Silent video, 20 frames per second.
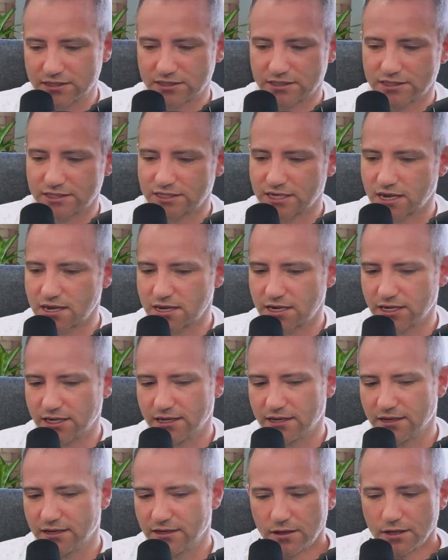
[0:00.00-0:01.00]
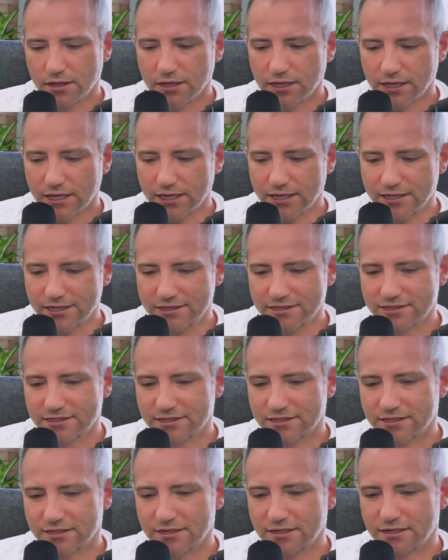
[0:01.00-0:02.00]
society is
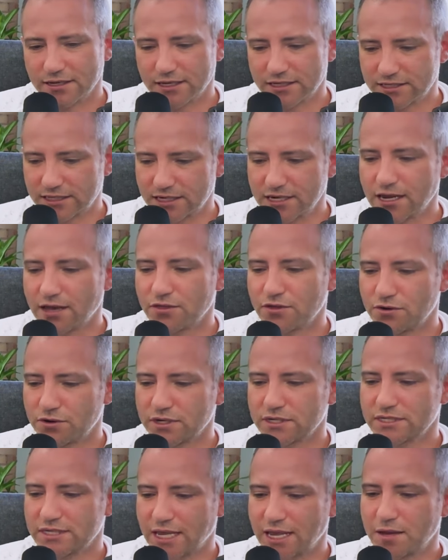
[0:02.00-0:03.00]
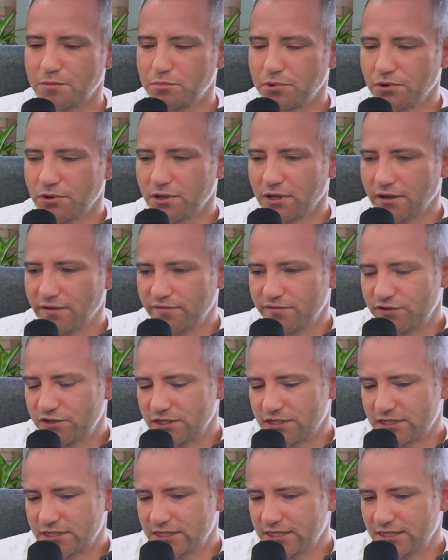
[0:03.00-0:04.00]
it's another example of
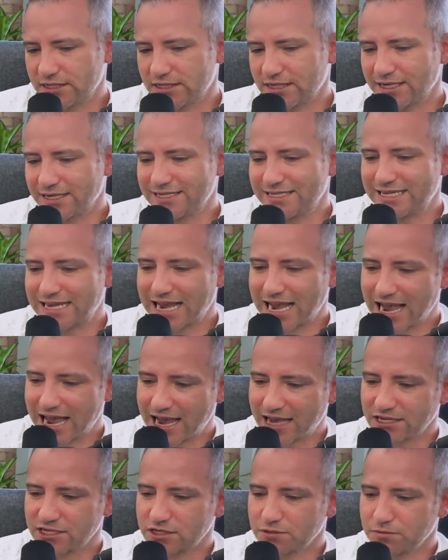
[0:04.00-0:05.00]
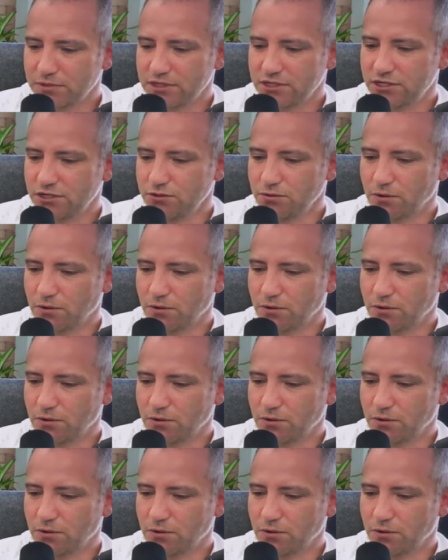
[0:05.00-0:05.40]
just this attachment to